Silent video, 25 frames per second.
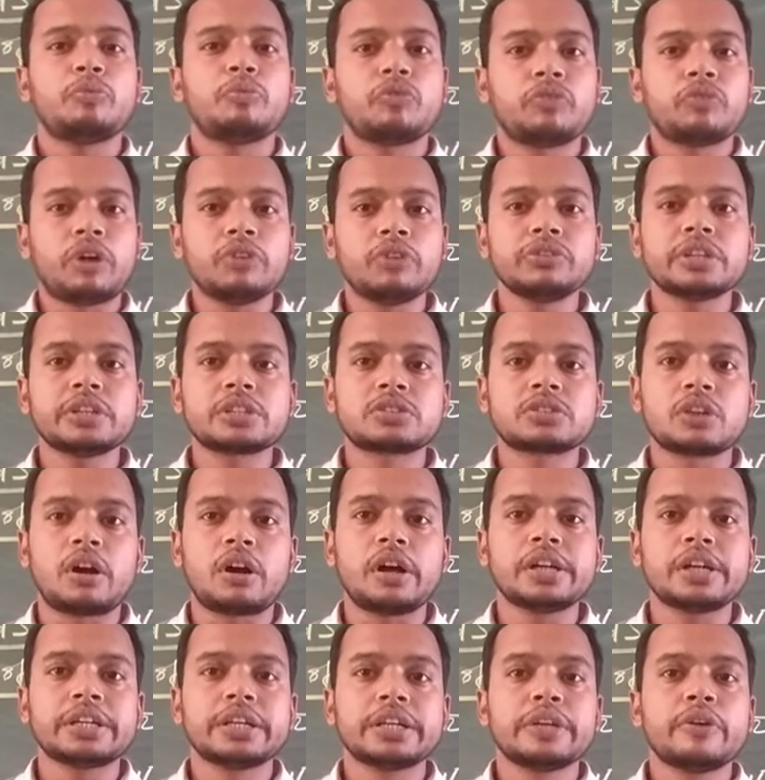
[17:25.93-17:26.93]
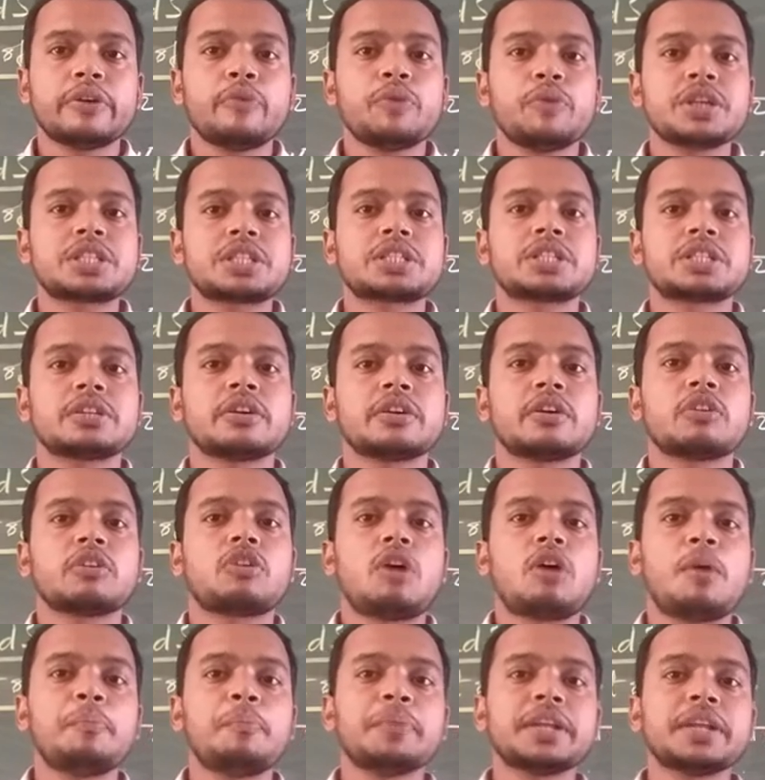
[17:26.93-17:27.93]
salt which
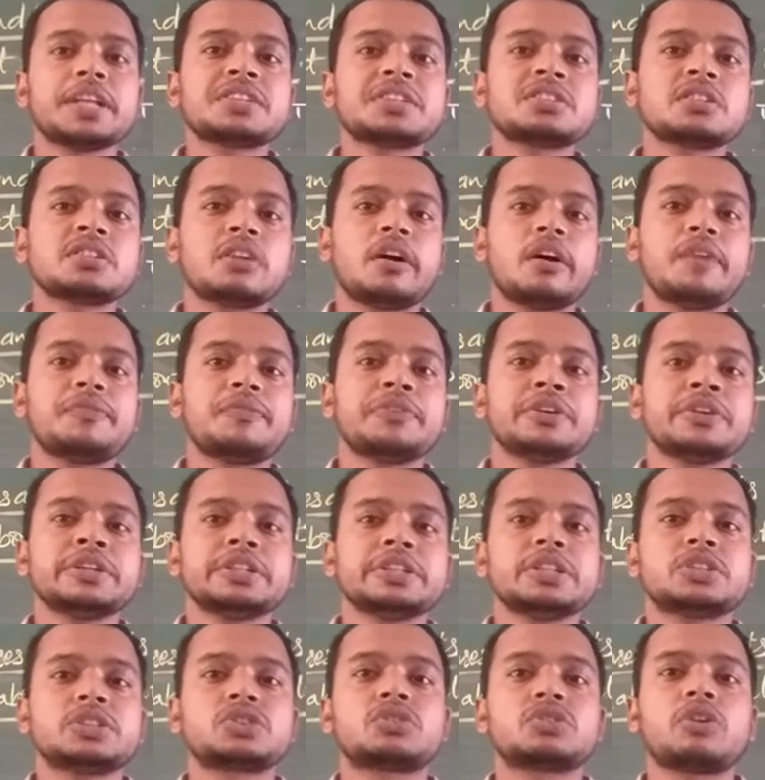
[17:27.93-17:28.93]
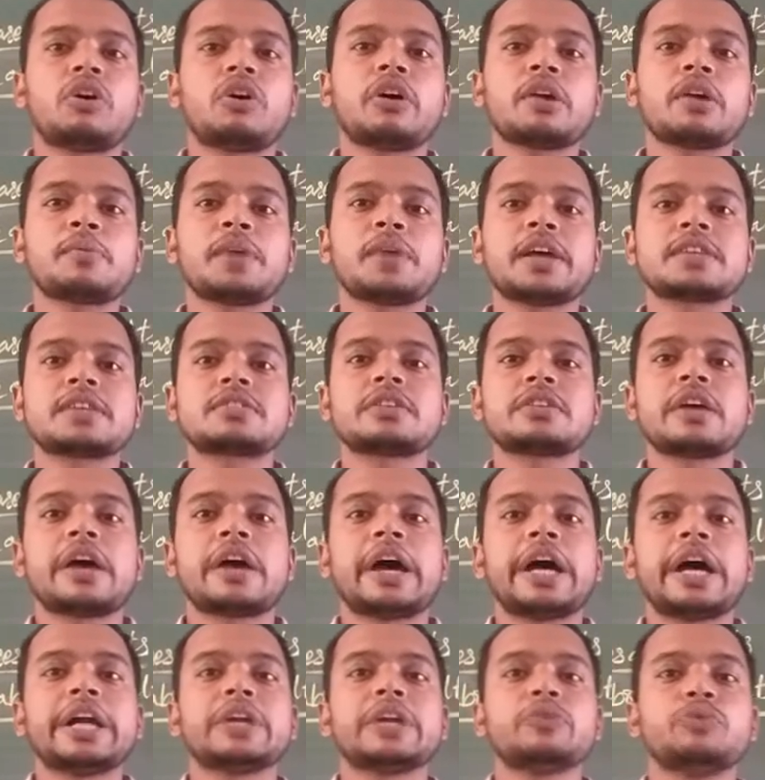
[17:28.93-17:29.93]
combination of strong base
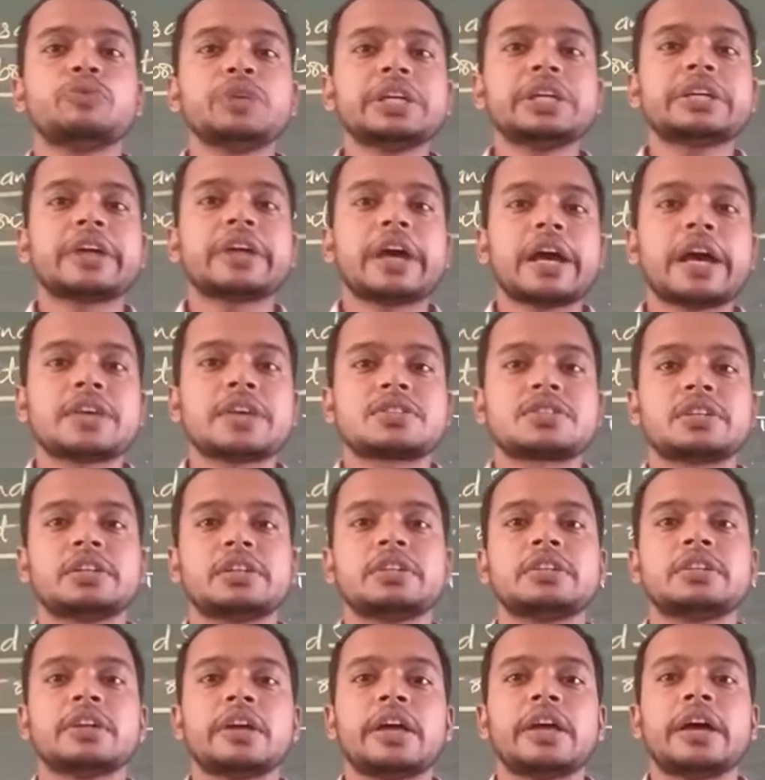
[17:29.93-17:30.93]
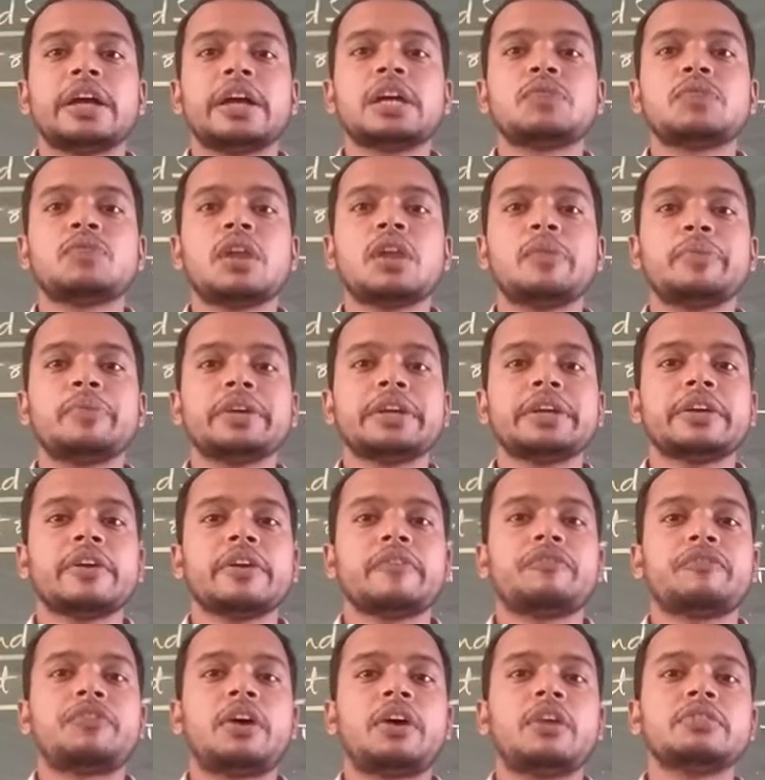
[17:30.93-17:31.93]
and weak acid, it will be
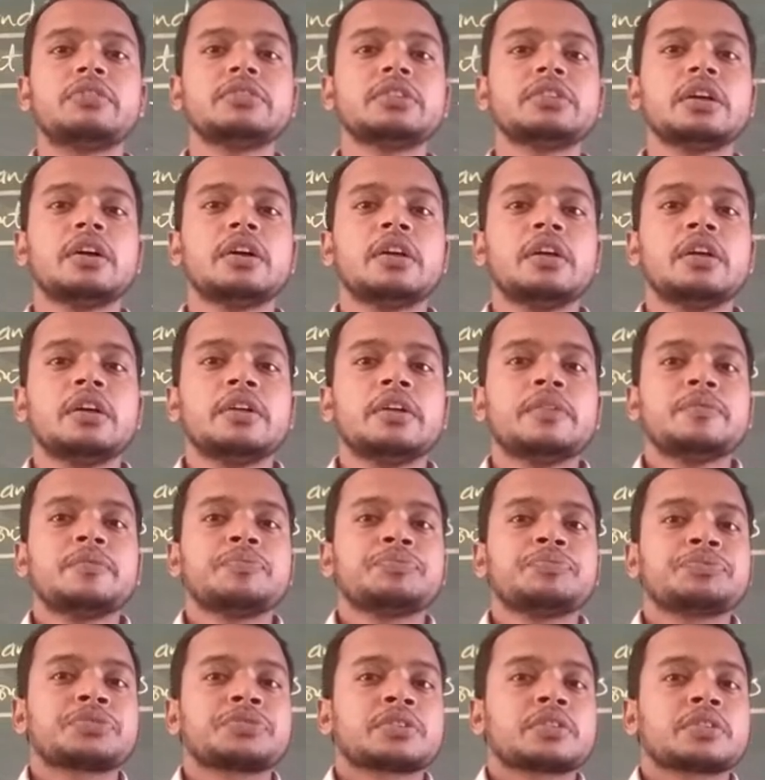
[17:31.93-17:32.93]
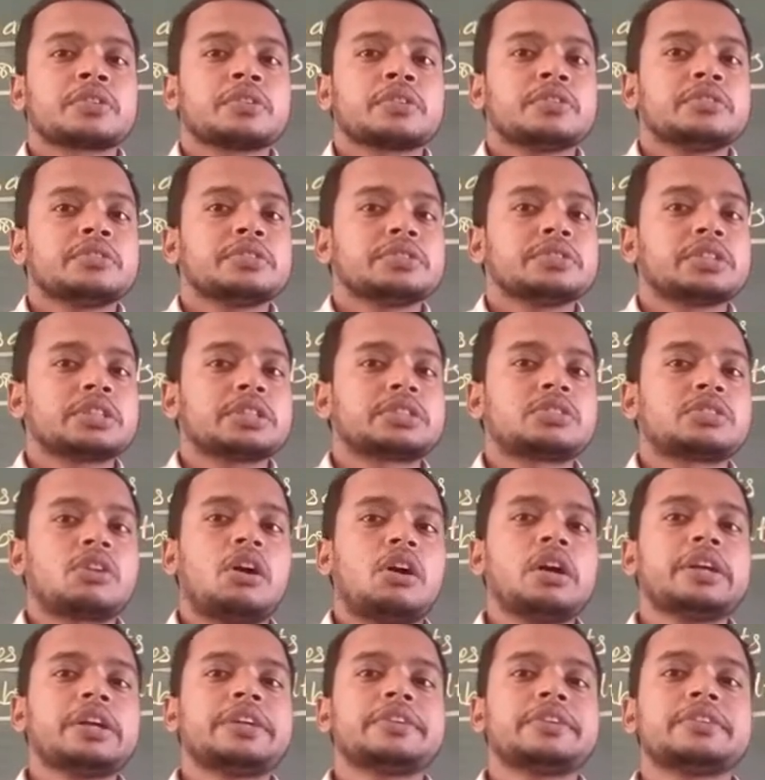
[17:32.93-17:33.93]
found the
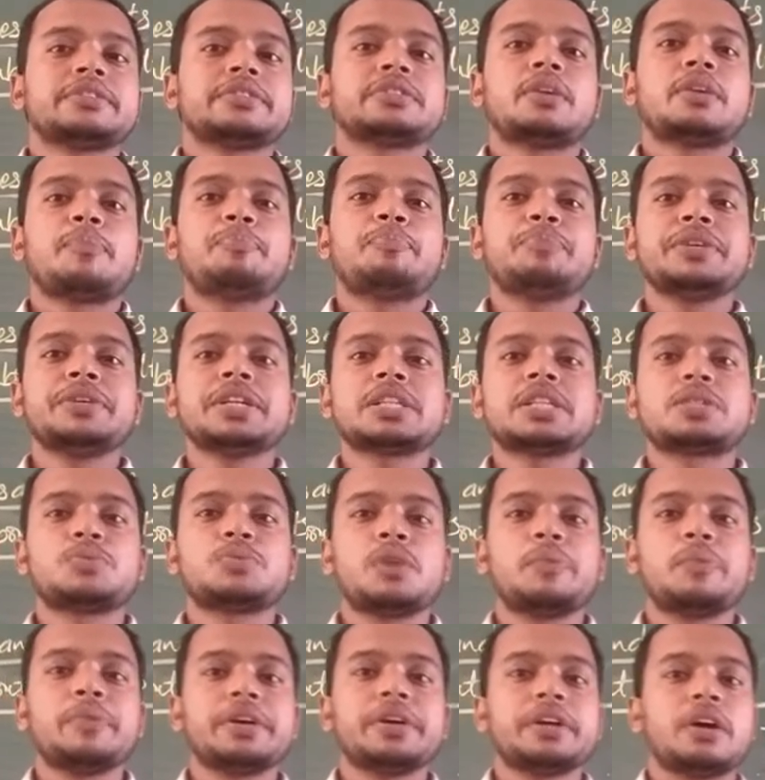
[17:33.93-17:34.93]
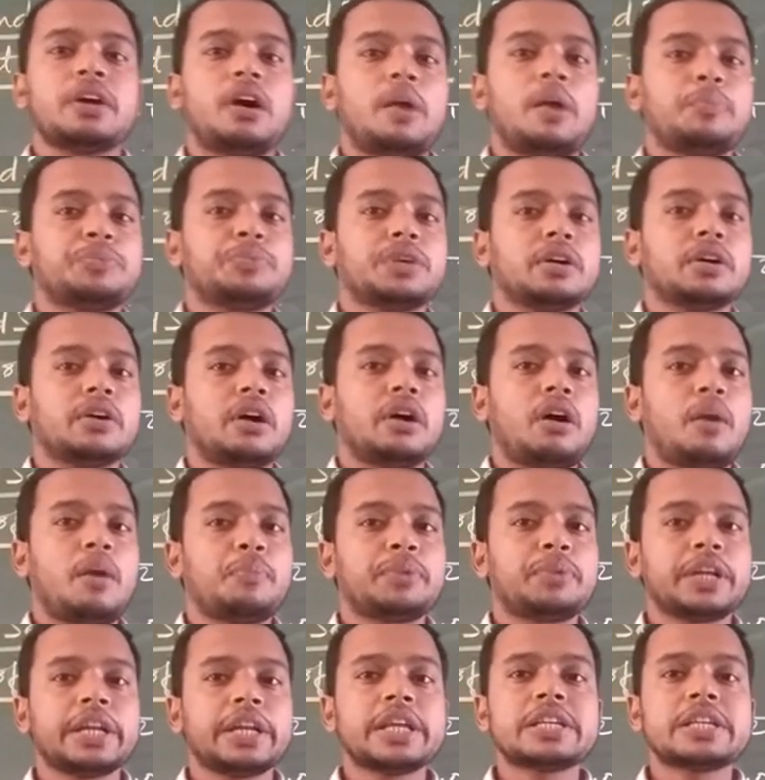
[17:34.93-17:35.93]
salt, the pH will be of the
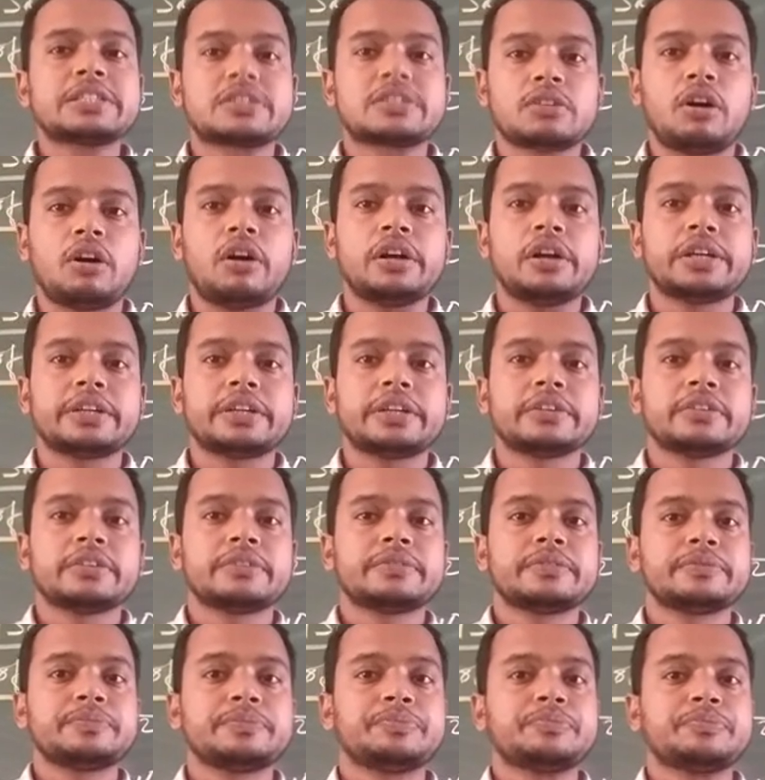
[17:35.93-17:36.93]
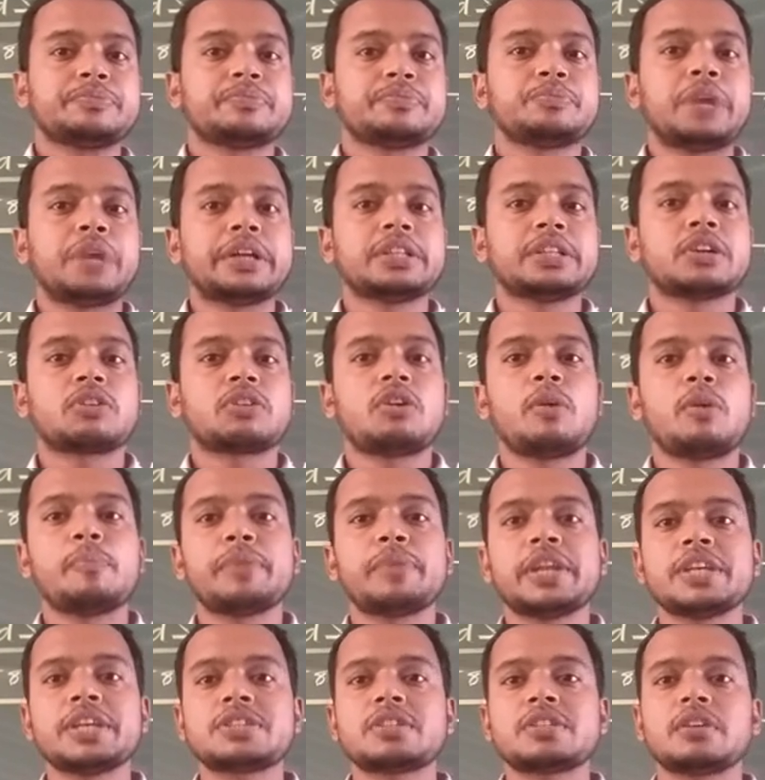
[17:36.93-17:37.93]
obtaining salt by the
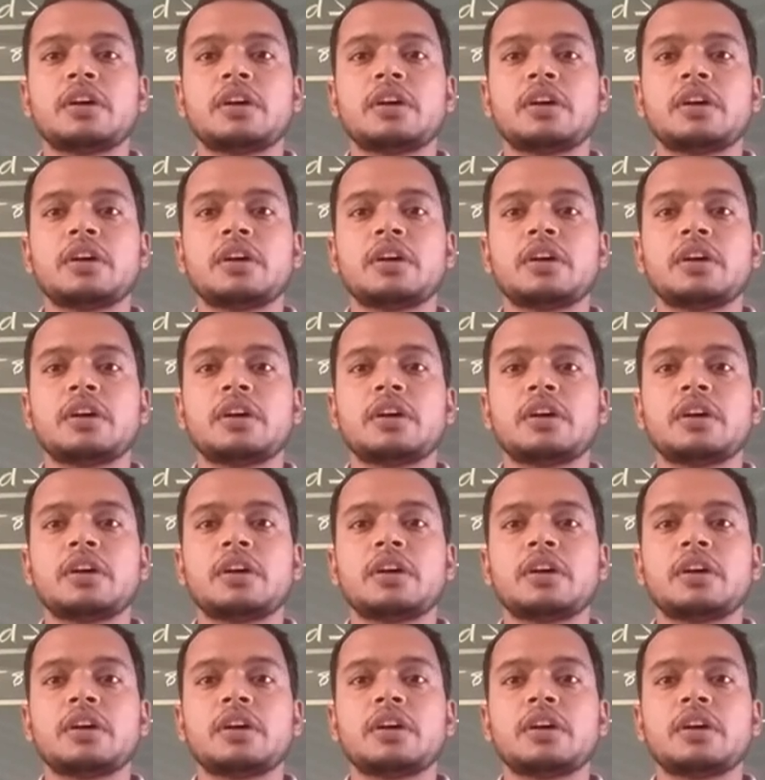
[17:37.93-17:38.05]
combination of